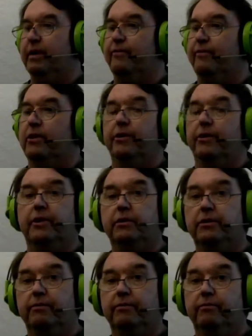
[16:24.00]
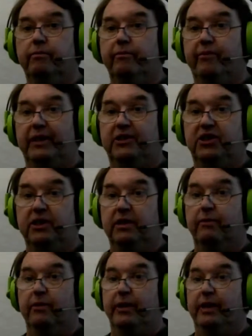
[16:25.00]
father felt
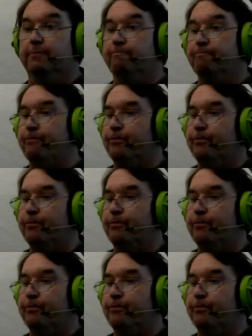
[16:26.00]
cheated for this.